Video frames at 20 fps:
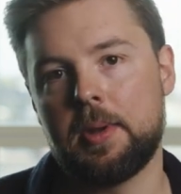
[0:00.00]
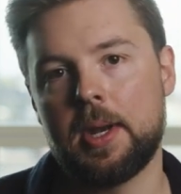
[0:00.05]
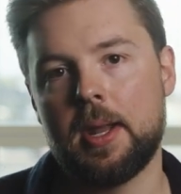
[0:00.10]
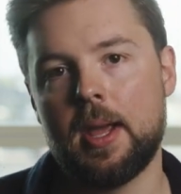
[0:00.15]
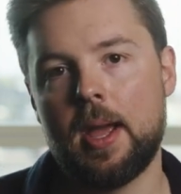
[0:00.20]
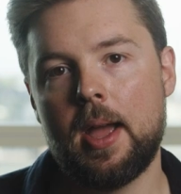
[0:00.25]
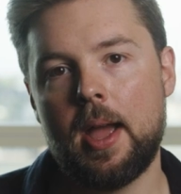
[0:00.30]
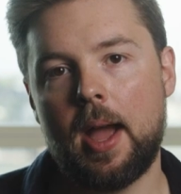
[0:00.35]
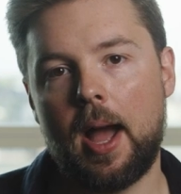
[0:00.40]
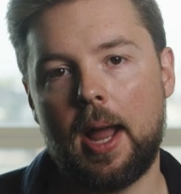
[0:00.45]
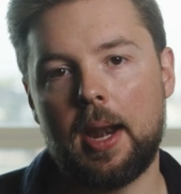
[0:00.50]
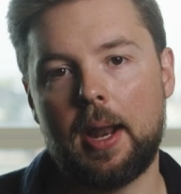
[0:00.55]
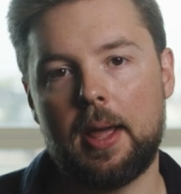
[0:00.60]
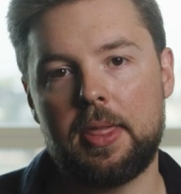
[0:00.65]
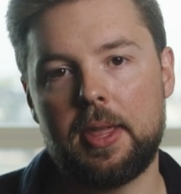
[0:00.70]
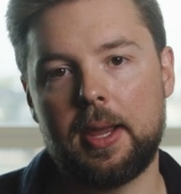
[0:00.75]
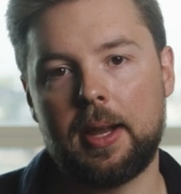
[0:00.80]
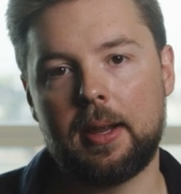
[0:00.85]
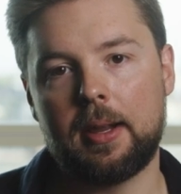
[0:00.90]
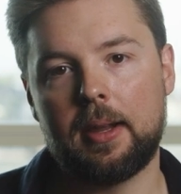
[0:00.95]
And and I
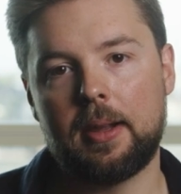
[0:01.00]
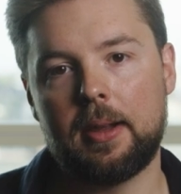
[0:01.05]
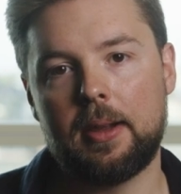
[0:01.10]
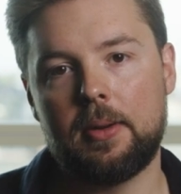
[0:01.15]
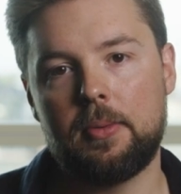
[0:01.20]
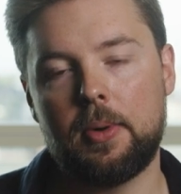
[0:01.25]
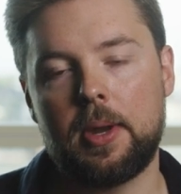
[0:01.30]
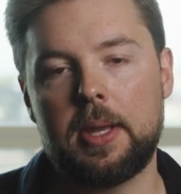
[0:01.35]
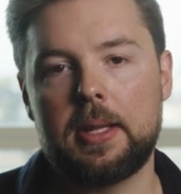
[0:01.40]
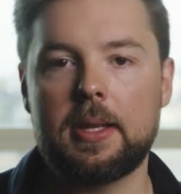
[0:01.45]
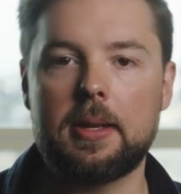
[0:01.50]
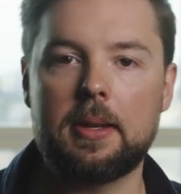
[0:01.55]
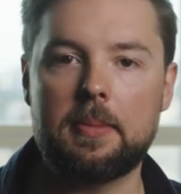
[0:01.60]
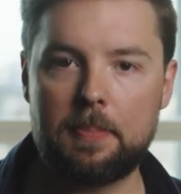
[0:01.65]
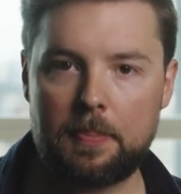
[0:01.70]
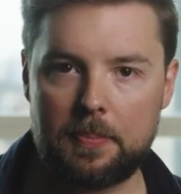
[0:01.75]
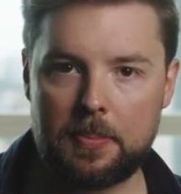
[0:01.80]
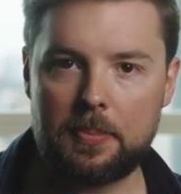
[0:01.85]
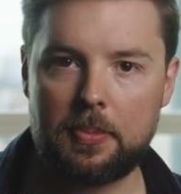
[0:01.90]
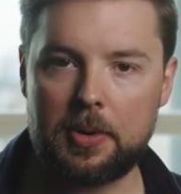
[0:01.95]
think we did
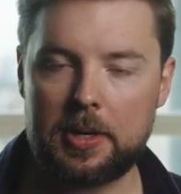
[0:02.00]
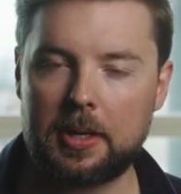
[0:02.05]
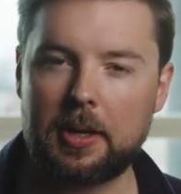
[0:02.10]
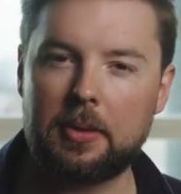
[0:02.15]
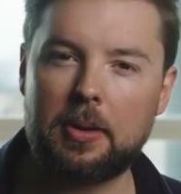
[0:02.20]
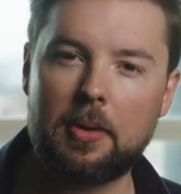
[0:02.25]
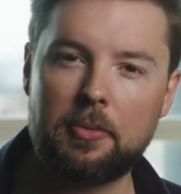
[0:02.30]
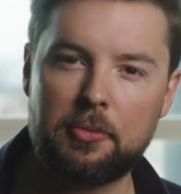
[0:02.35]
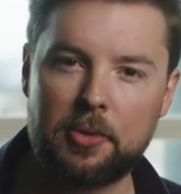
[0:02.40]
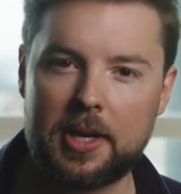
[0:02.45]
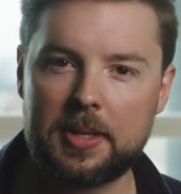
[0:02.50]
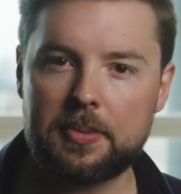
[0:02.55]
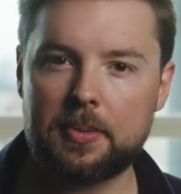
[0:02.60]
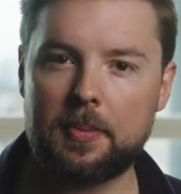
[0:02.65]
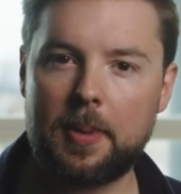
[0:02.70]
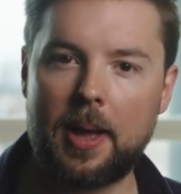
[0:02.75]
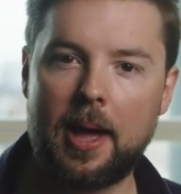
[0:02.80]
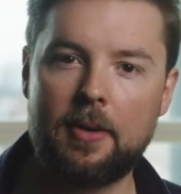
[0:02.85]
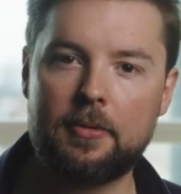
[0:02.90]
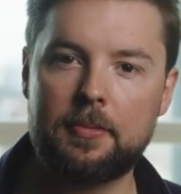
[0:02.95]
a we did a reasonable
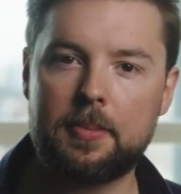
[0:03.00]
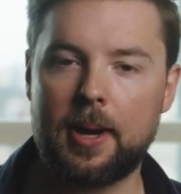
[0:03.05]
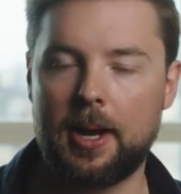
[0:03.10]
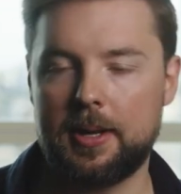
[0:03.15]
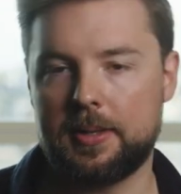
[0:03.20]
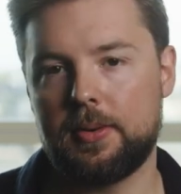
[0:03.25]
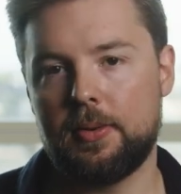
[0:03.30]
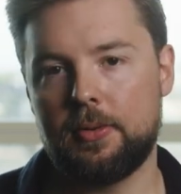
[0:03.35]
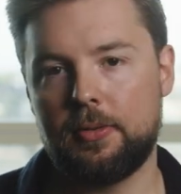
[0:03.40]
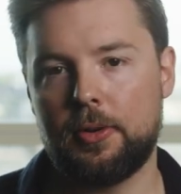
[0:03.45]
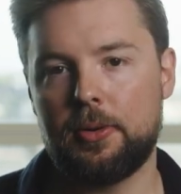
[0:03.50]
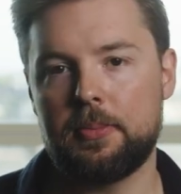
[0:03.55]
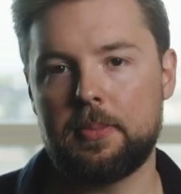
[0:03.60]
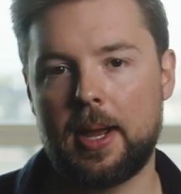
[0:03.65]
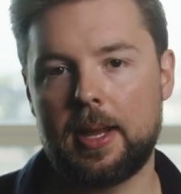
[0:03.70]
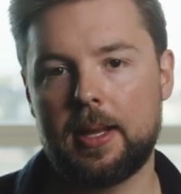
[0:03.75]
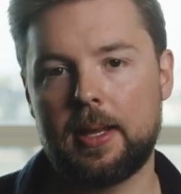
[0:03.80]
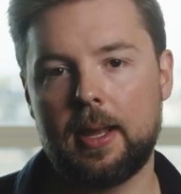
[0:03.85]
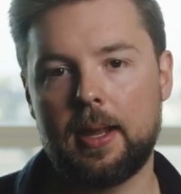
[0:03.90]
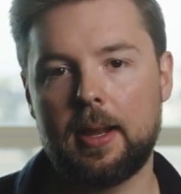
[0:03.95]
amount of practical
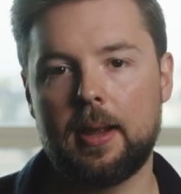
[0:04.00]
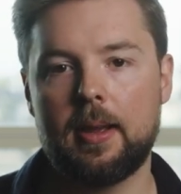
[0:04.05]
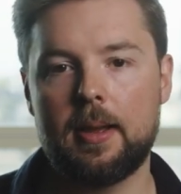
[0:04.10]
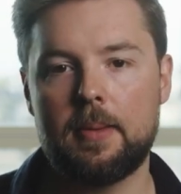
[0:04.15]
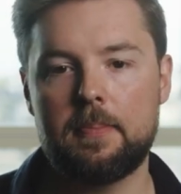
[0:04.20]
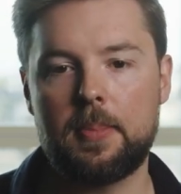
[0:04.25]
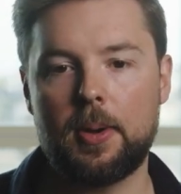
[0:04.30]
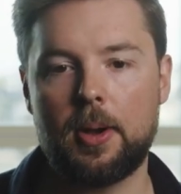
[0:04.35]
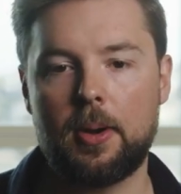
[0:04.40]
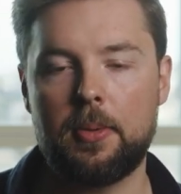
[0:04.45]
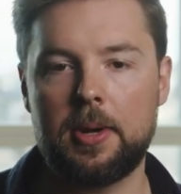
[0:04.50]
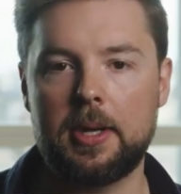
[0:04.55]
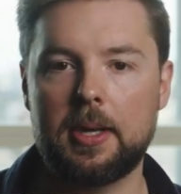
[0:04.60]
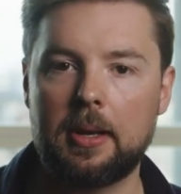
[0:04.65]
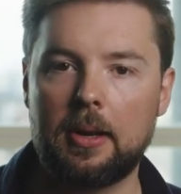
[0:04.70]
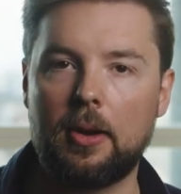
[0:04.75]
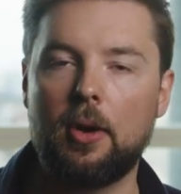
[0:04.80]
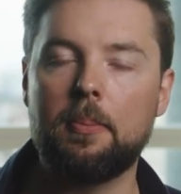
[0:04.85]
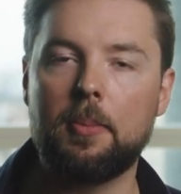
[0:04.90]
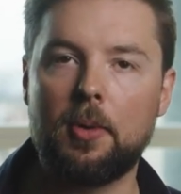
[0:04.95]
filmmaking, but we
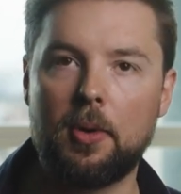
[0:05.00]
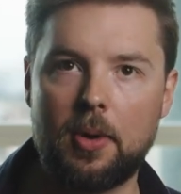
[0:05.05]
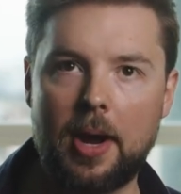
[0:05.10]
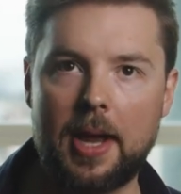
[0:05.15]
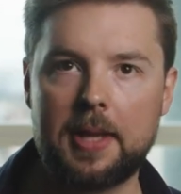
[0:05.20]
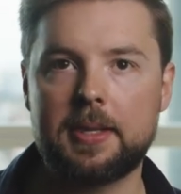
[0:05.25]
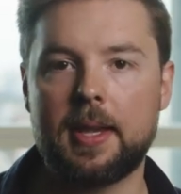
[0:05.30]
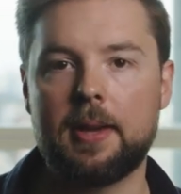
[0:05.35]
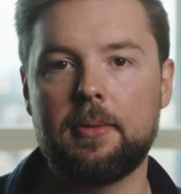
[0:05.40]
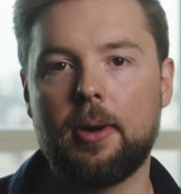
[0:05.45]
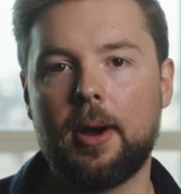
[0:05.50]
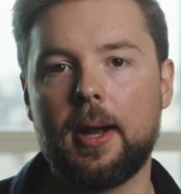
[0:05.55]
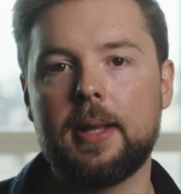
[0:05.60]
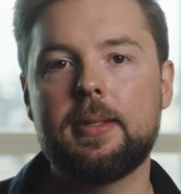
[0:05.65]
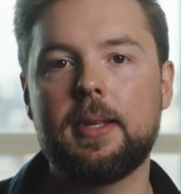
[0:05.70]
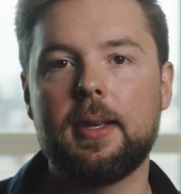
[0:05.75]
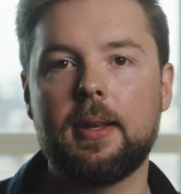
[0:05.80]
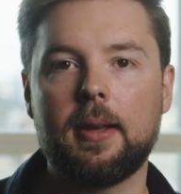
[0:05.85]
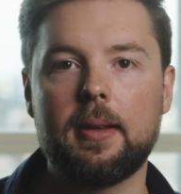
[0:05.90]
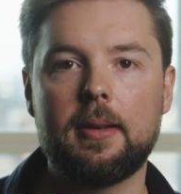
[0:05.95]
did a lot more essay
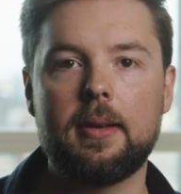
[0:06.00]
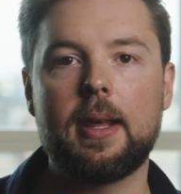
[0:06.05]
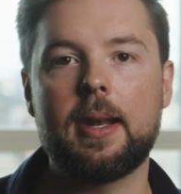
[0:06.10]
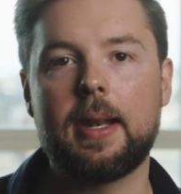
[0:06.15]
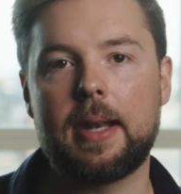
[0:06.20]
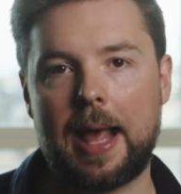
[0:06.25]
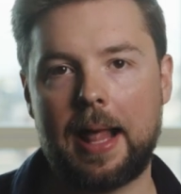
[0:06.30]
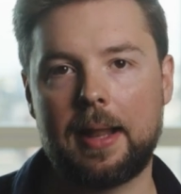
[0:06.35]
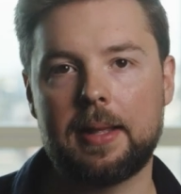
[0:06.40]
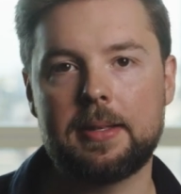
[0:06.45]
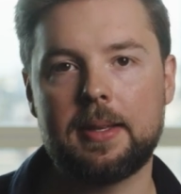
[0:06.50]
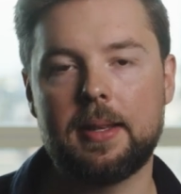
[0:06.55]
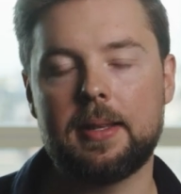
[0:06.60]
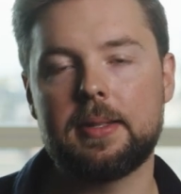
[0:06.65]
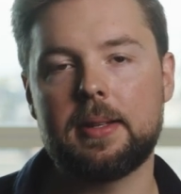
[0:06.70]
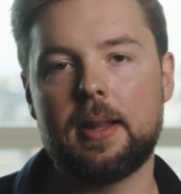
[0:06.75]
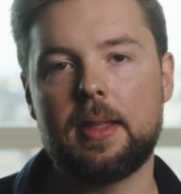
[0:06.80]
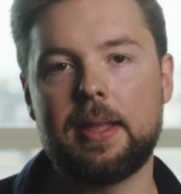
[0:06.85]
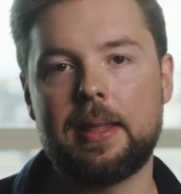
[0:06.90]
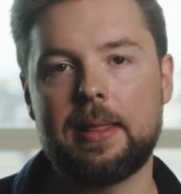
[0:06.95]
writing and, and
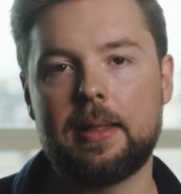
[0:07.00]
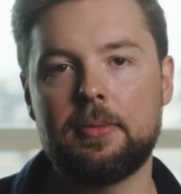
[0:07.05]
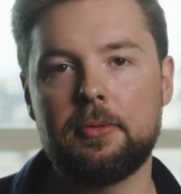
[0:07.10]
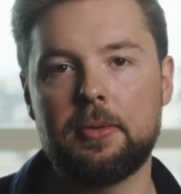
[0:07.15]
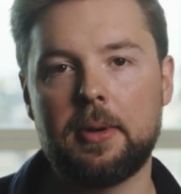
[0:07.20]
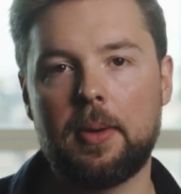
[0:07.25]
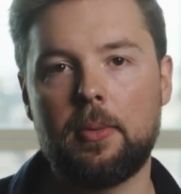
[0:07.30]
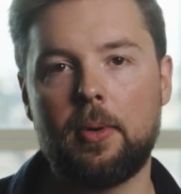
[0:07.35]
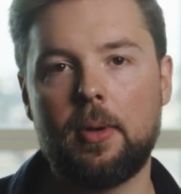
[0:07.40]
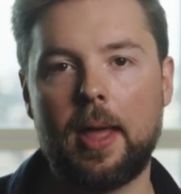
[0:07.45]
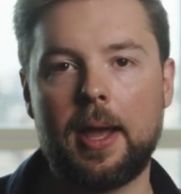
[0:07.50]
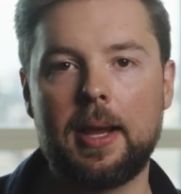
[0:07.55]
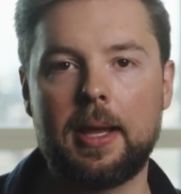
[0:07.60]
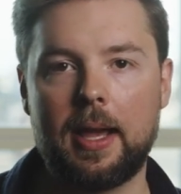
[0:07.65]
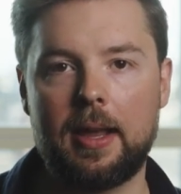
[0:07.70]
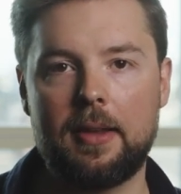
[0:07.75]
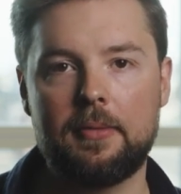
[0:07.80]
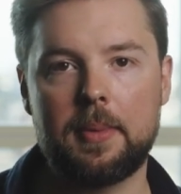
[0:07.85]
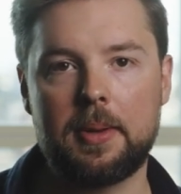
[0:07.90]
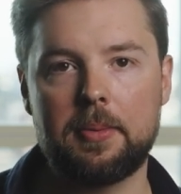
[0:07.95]
analysis. And I think that really what that
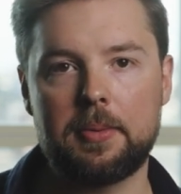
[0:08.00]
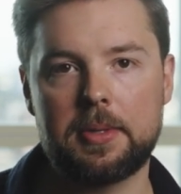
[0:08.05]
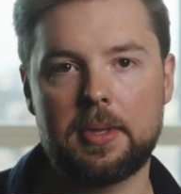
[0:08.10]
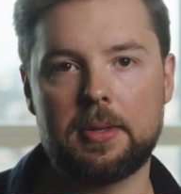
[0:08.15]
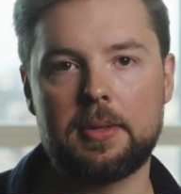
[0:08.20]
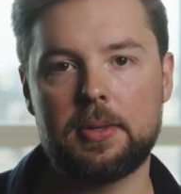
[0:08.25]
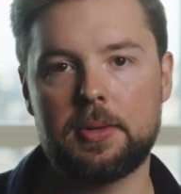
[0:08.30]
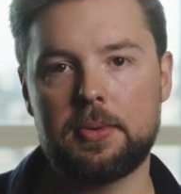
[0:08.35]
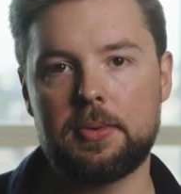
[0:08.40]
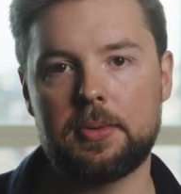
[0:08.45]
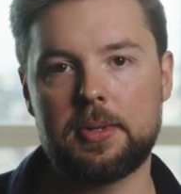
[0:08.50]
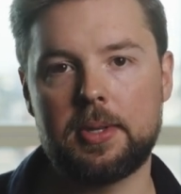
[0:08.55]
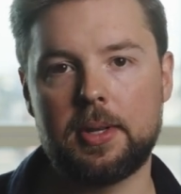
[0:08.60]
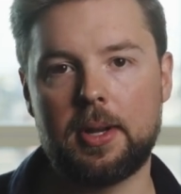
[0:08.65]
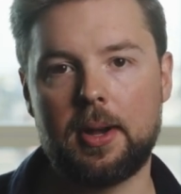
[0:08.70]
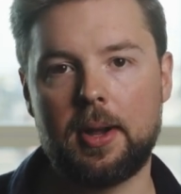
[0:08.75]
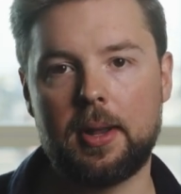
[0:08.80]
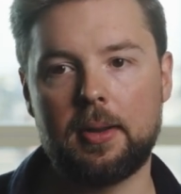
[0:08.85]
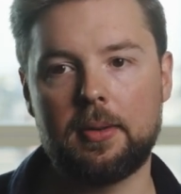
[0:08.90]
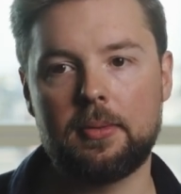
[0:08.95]
gave me was the tools to
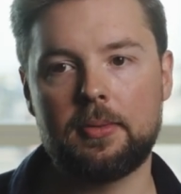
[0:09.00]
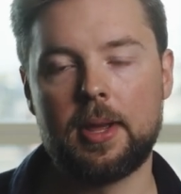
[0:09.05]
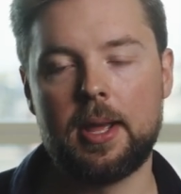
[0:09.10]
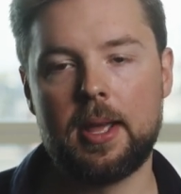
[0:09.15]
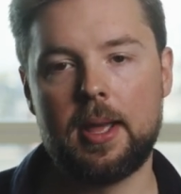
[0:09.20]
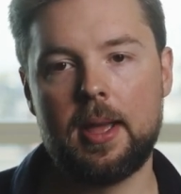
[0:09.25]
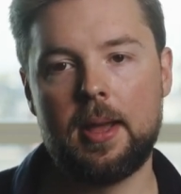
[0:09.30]
kind of